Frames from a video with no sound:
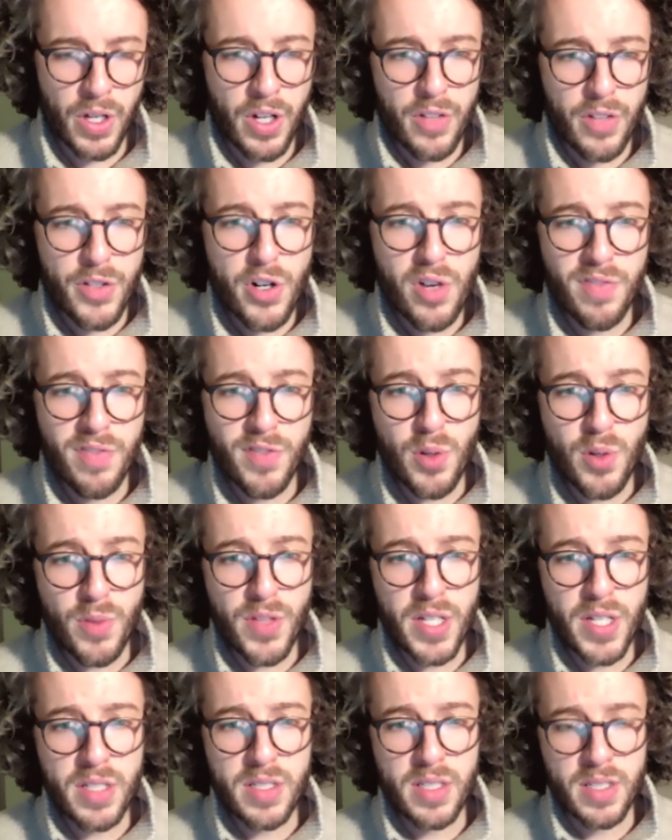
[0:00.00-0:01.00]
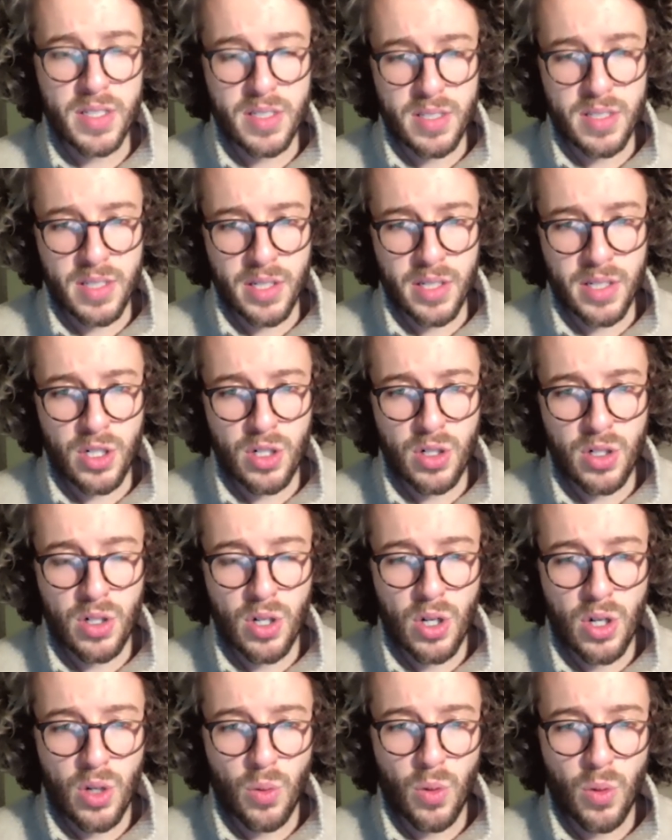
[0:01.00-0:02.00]
There are a few things to consider
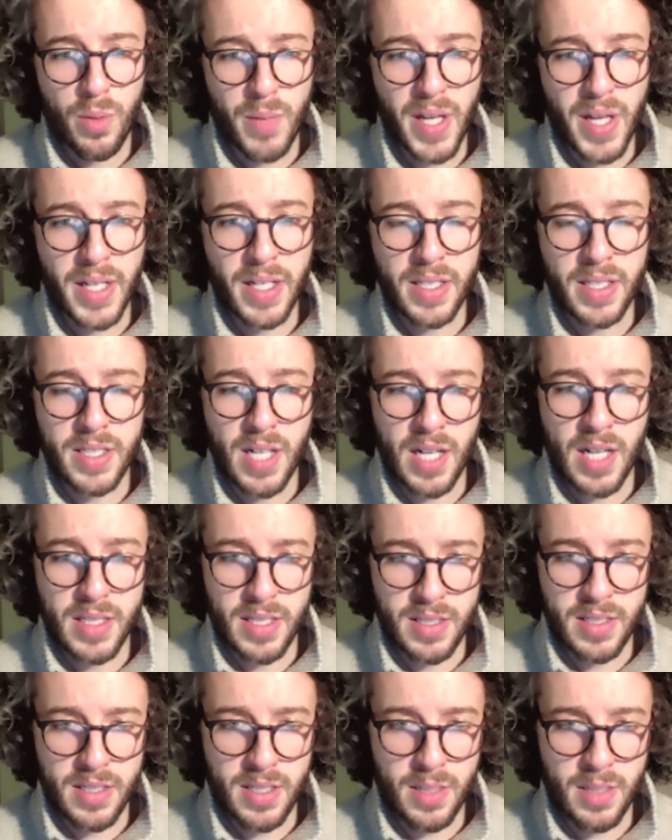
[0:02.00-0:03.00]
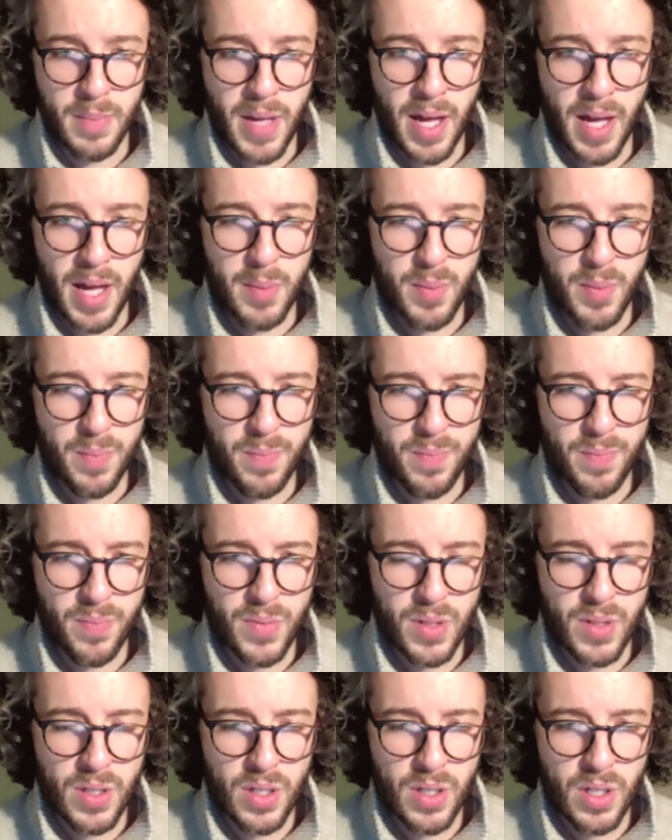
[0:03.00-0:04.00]
when making a dot density map.
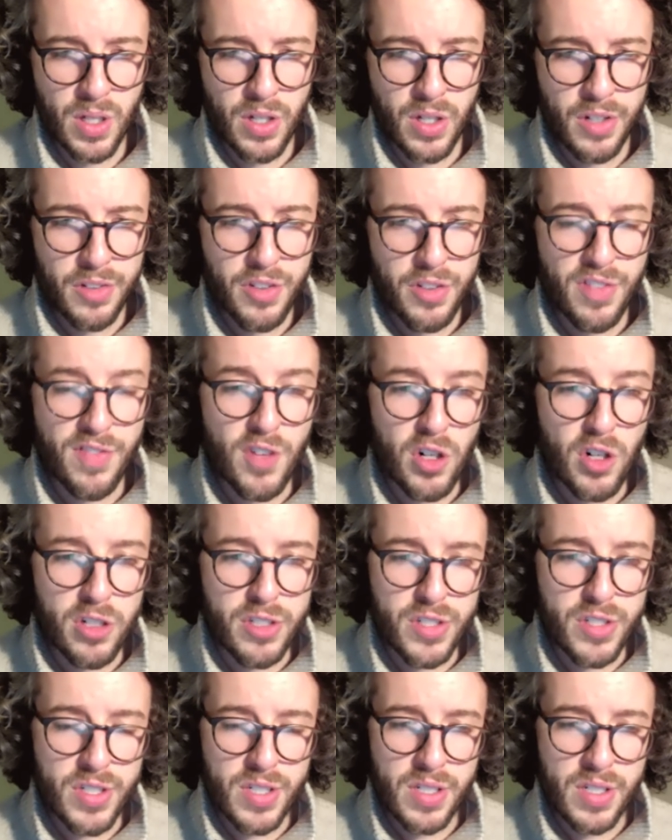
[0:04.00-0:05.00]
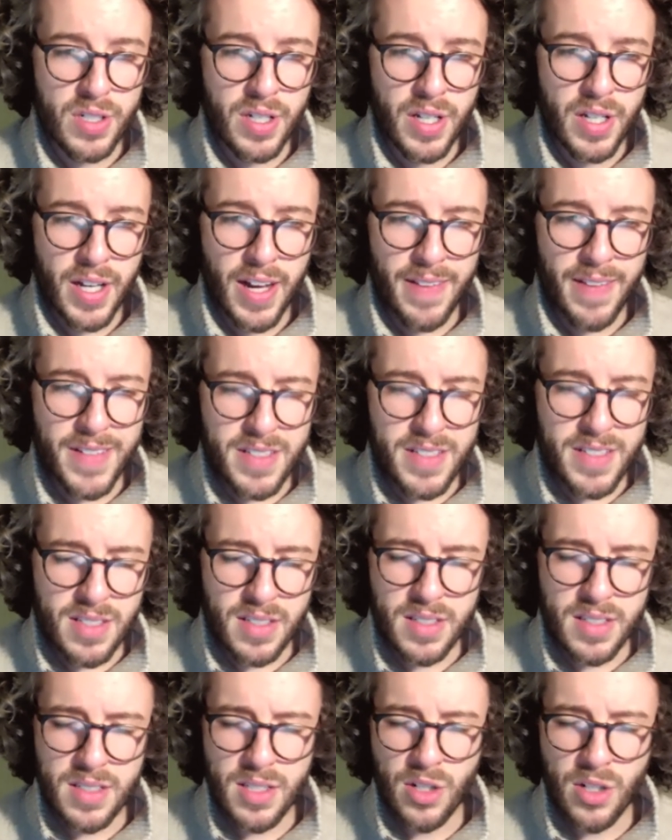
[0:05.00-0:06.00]
The first, and this is a
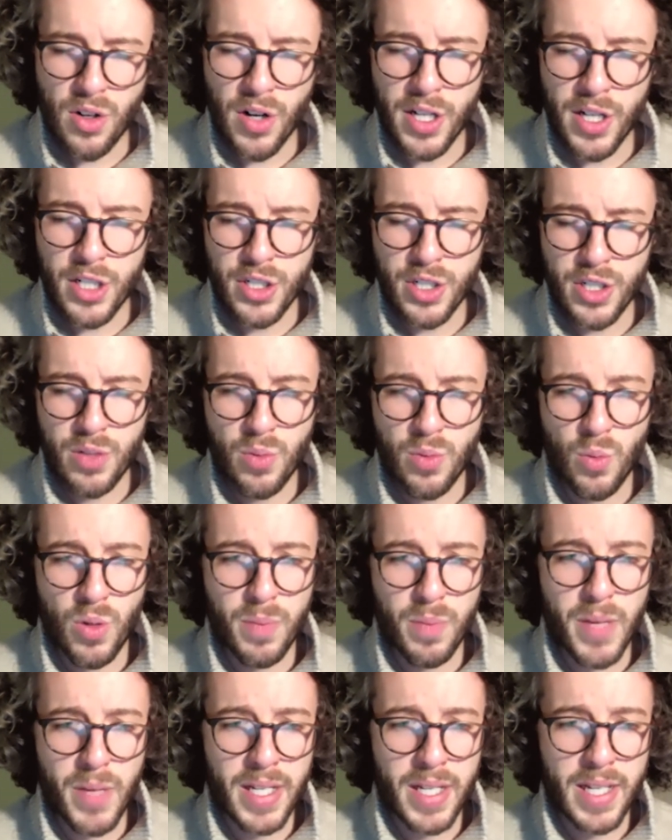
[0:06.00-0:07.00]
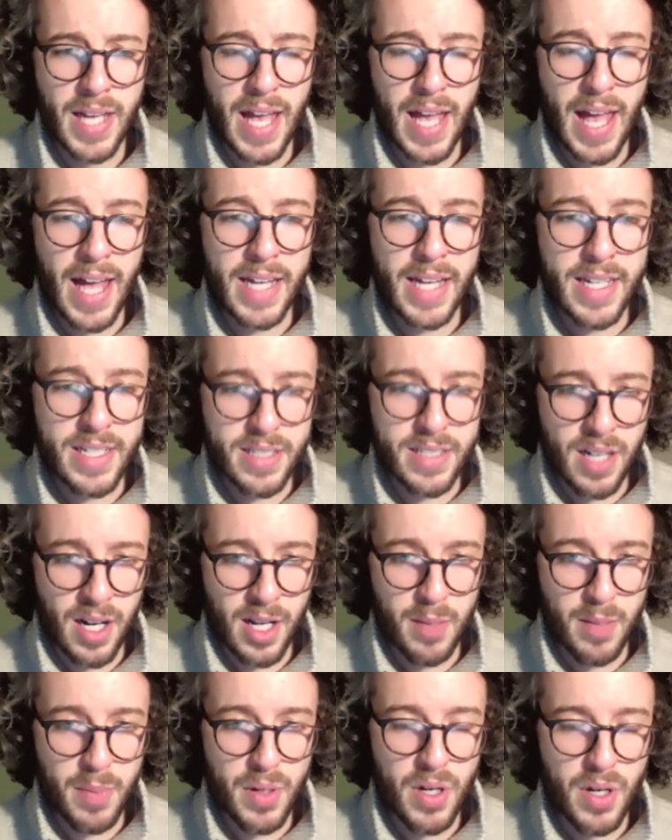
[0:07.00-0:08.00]
consideration when making any
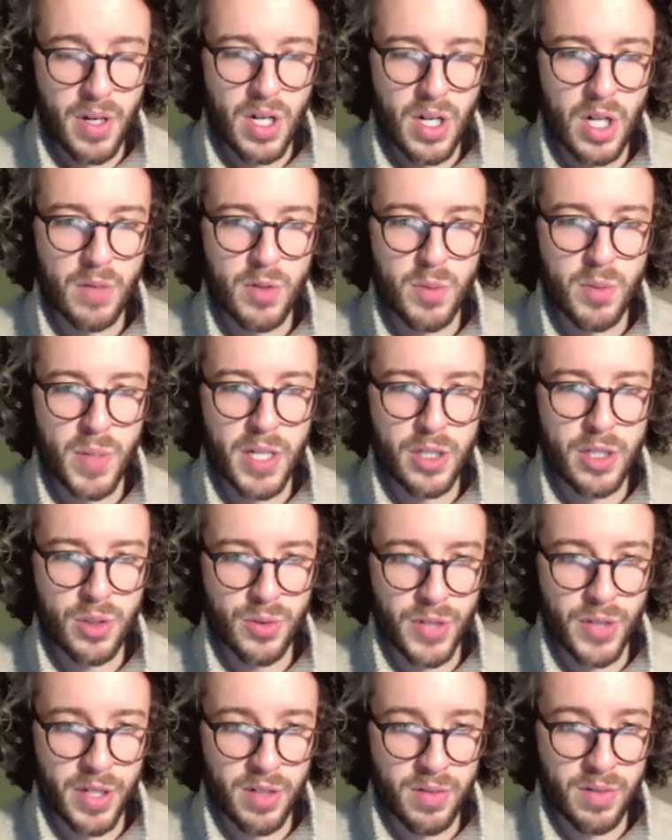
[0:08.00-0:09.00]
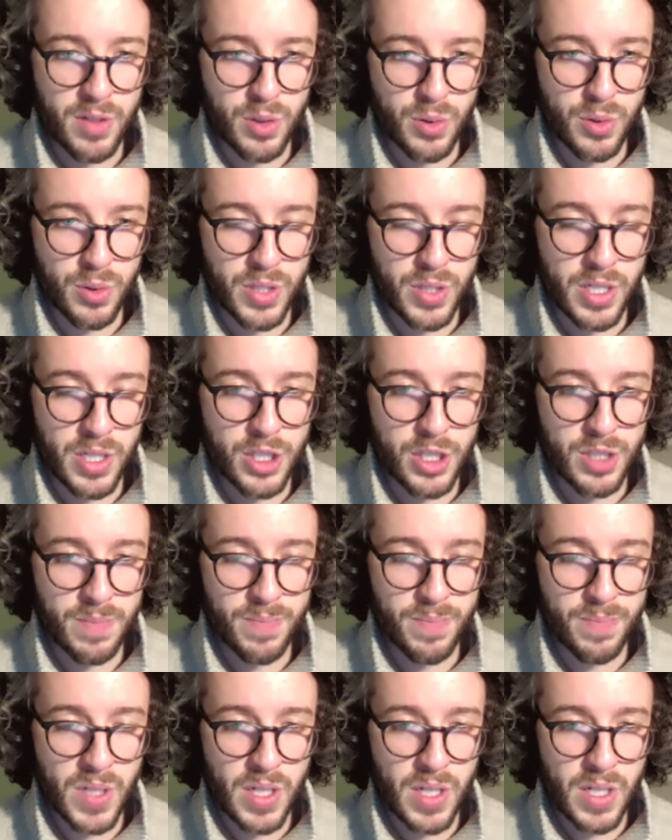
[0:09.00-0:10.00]
type of spatial data
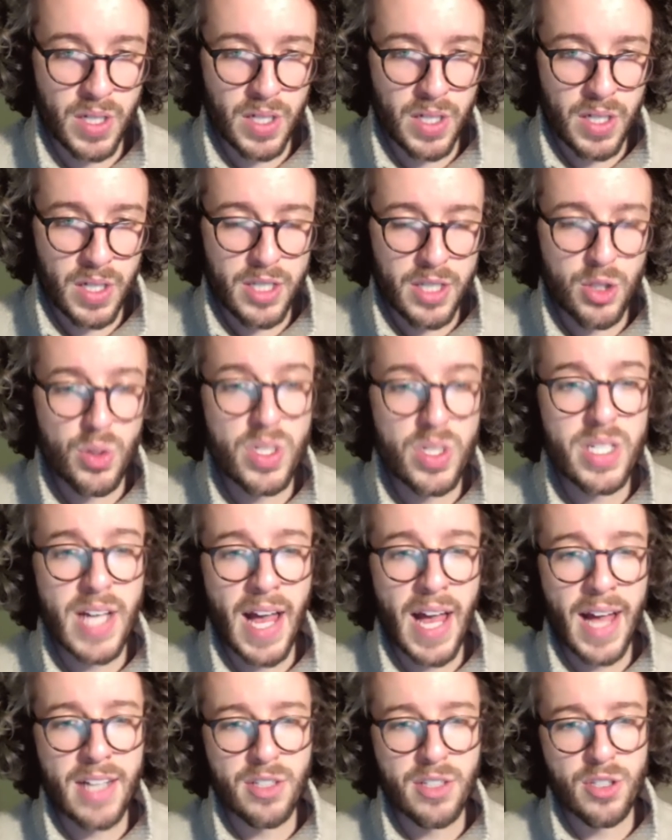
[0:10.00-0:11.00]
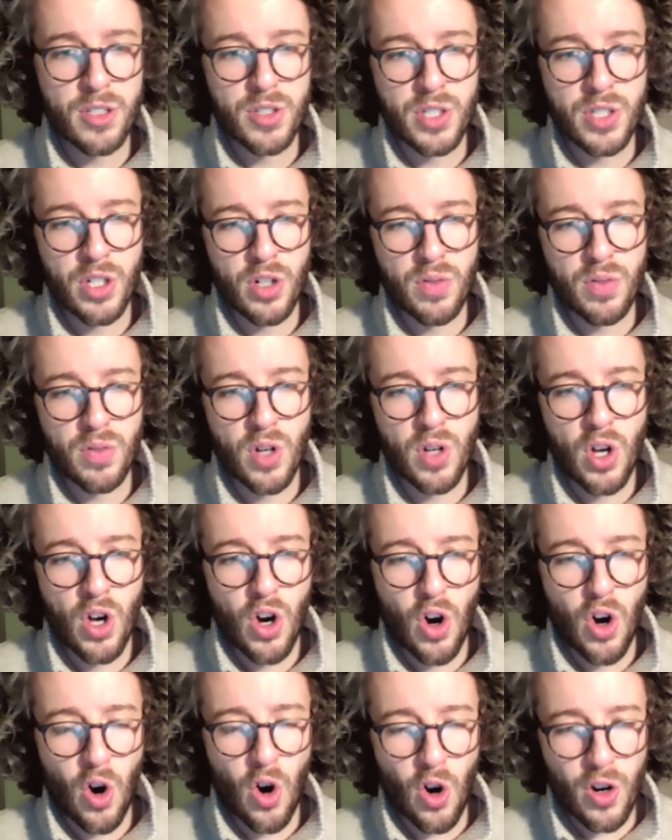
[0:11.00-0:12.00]
visualization, is you need to ask yourself
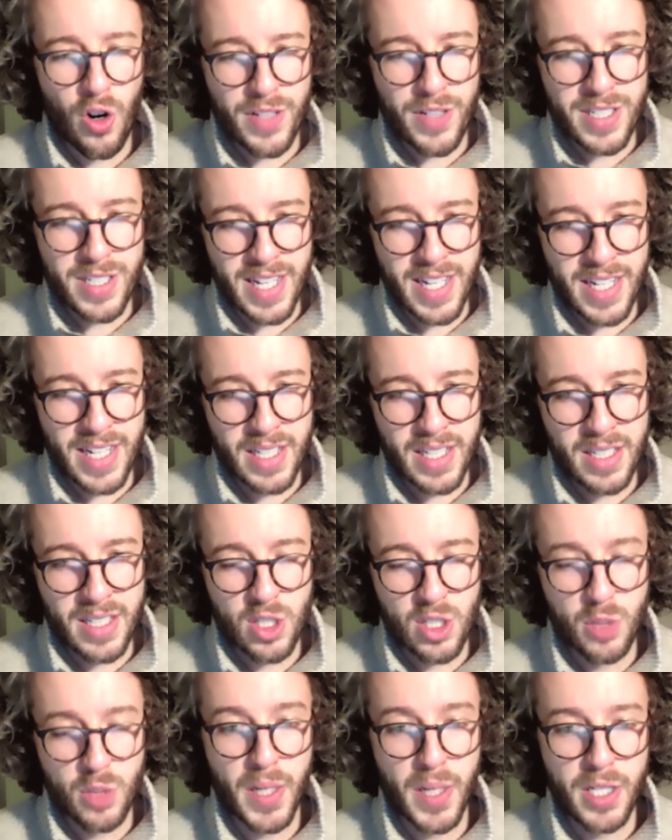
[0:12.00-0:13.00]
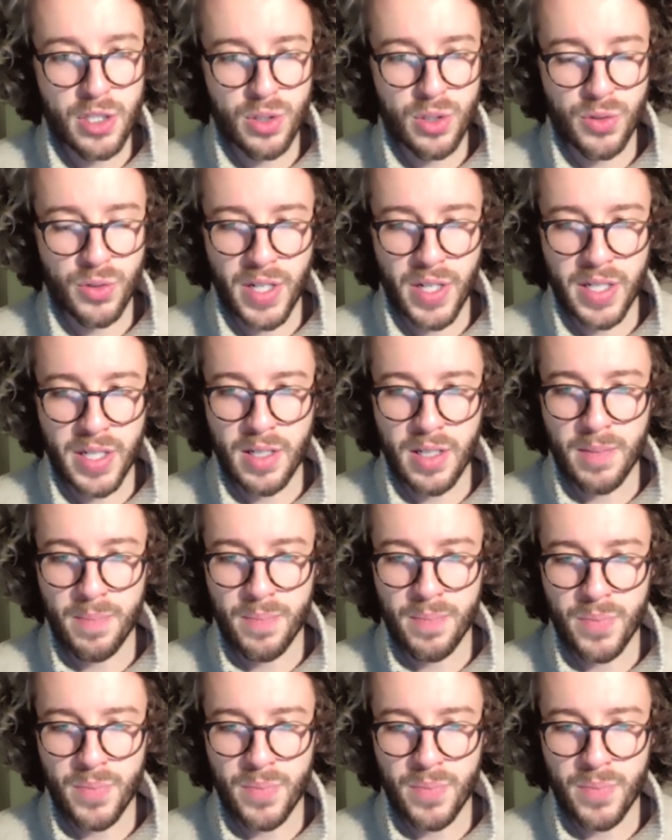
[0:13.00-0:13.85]
are the data spatial data?